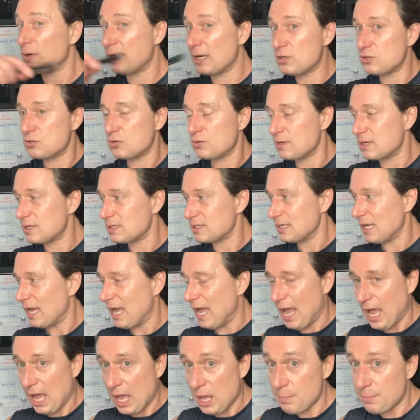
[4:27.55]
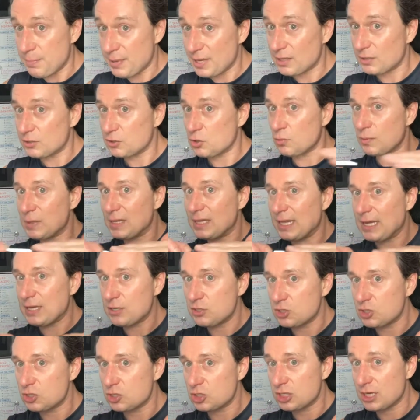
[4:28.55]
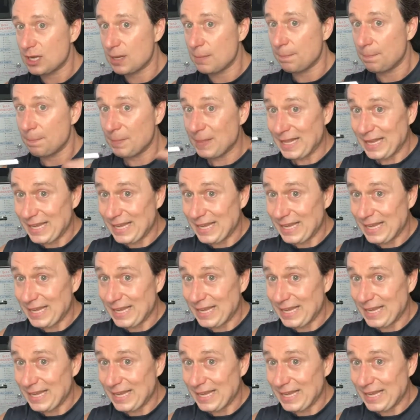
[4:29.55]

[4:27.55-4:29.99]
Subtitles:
interest and built a relationship